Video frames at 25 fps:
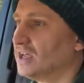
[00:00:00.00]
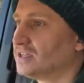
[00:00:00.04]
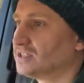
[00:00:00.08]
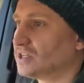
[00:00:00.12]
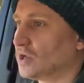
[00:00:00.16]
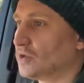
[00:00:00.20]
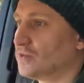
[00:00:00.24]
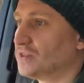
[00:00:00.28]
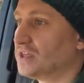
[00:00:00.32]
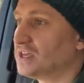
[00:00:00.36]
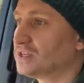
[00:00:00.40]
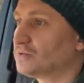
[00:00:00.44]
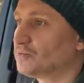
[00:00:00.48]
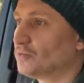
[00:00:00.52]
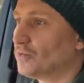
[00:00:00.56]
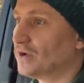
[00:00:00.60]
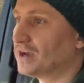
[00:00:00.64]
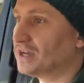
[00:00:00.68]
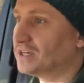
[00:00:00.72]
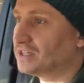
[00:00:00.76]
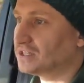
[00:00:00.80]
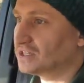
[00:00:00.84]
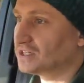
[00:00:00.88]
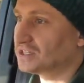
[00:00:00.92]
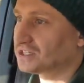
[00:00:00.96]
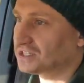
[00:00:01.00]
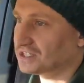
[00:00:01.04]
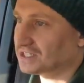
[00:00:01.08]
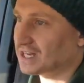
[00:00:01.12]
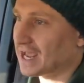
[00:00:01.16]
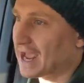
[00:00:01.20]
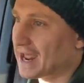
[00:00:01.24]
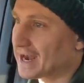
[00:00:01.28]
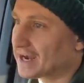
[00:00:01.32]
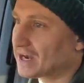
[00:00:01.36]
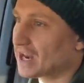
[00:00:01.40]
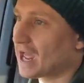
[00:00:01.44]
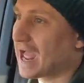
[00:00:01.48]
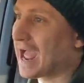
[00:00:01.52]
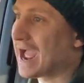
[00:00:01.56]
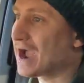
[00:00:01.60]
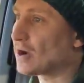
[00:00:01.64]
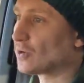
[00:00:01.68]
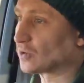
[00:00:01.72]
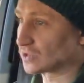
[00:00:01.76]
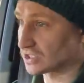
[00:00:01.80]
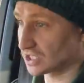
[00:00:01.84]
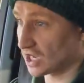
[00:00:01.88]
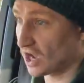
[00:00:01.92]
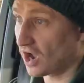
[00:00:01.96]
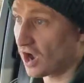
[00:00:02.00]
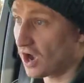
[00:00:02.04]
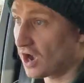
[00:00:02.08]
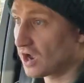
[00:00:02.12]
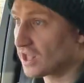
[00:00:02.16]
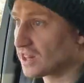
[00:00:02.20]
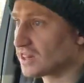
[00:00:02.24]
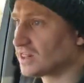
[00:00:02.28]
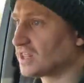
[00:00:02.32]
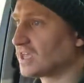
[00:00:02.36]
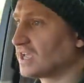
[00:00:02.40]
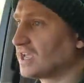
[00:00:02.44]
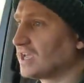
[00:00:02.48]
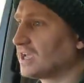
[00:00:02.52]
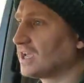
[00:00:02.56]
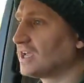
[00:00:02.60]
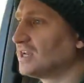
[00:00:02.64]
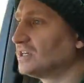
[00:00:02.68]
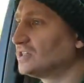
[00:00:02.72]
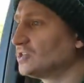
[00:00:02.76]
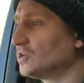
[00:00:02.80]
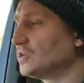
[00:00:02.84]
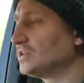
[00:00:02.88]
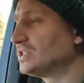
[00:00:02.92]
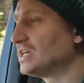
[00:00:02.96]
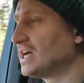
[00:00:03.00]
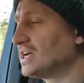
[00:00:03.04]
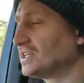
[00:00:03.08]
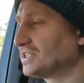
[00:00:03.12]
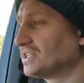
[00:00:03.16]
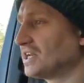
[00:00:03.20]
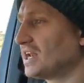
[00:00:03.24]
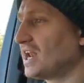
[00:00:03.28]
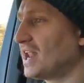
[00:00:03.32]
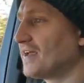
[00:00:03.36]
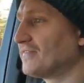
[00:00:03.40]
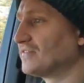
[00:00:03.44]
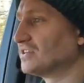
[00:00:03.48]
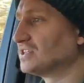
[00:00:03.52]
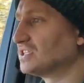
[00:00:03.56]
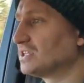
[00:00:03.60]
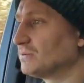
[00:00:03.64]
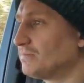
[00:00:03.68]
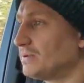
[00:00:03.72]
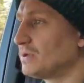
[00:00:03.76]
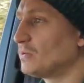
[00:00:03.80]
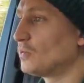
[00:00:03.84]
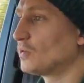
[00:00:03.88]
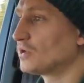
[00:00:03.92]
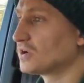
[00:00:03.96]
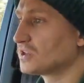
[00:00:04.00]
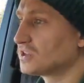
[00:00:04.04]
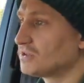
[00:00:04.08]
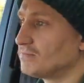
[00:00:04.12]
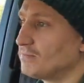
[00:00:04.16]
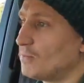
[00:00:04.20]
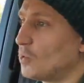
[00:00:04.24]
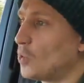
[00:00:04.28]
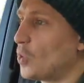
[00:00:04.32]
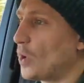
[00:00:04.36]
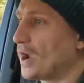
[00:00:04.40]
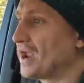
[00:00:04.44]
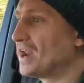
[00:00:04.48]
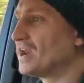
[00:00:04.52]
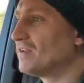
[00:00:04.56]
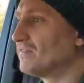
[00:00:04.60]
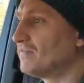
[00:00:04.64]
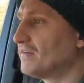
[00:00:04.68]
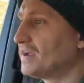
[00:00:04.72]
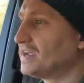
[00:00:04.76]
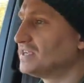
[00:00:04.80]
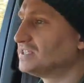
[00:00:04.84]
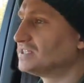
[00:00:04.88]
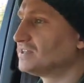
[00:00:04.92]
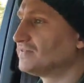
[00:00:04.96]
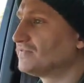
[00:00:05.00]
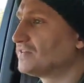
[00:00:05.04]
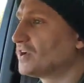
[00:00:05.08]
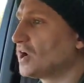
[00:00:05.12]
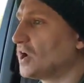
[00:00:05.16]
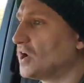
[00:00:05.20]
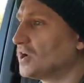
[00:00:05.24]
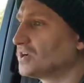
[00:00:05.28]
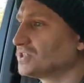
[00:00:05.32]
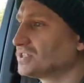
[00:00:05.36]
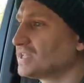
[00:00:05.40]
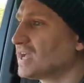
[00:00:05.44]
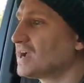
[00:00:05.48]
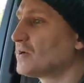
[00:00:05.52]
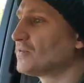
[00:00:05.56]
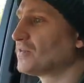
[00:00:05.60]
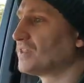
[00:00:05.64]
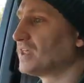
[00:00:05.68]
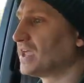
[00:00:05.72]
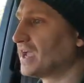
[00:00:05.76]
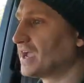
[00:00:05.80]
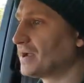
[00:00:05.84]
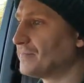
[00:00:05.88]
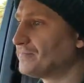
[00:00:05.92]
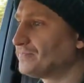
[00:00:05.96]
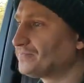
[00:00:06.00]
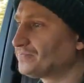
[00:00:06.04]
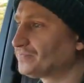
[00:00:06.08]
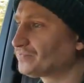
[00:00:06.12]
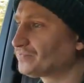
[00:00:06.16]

So this really does stand out, I think, in 2011 to be one of the more innovative cars out there.